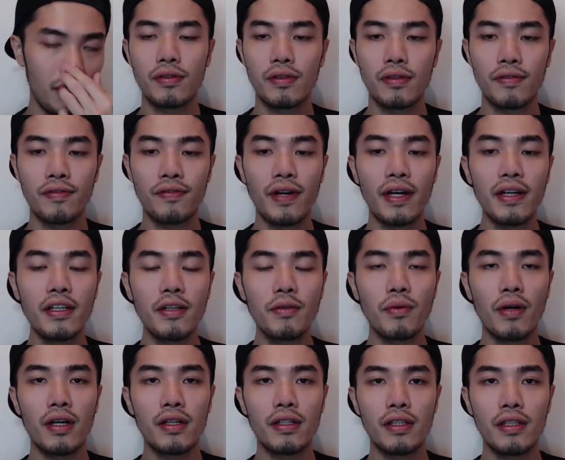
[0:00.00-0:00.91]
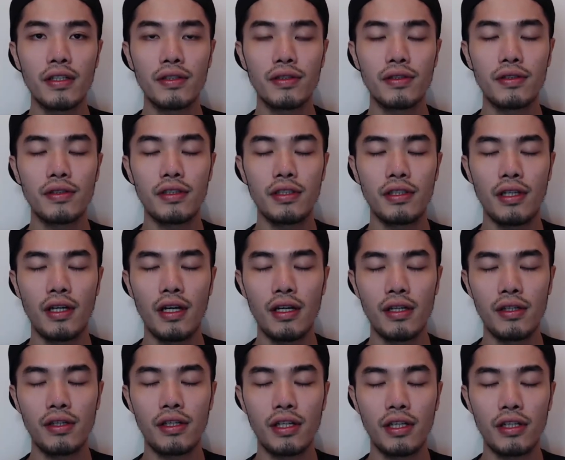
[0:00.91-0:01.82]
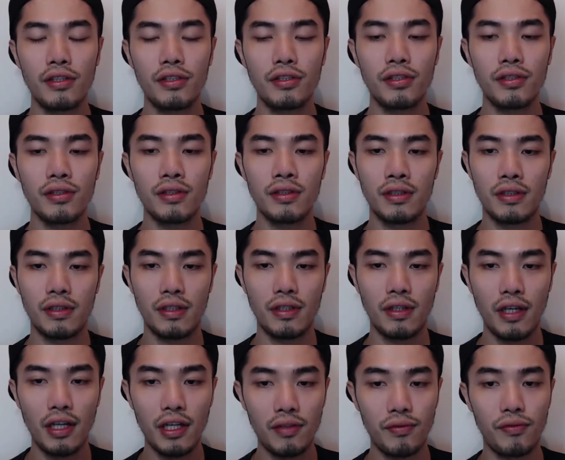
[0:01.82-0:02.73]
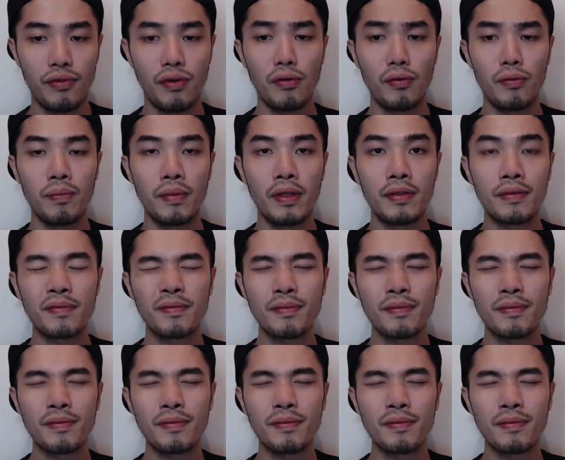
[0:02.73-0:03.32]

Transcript: The final one is the education enrollment.